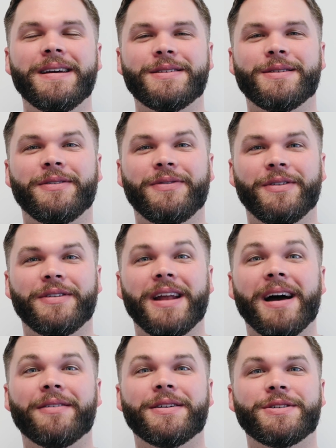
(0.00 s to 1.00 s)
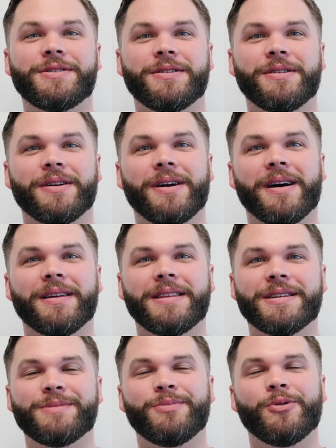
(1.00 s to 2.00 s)
So if you've not registered your car at
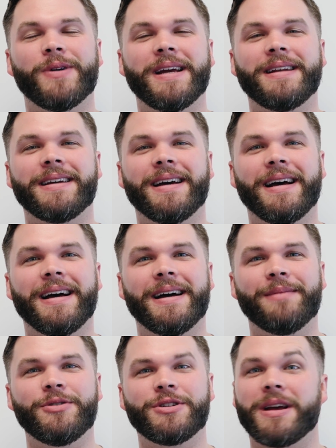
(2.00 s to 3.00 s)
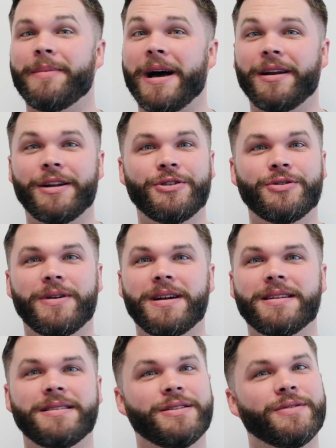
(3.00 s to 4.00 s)
this point, just come out and join
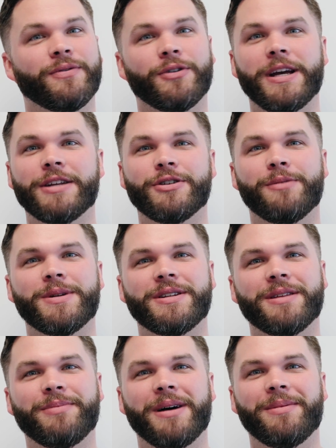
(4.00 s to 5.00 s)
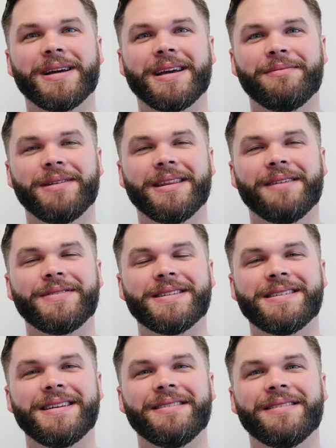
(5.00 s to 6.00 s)
us. It's free, it's open to the public, and we'd love to
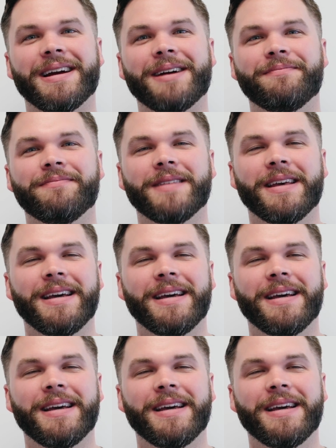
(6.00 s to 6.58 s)
see you there.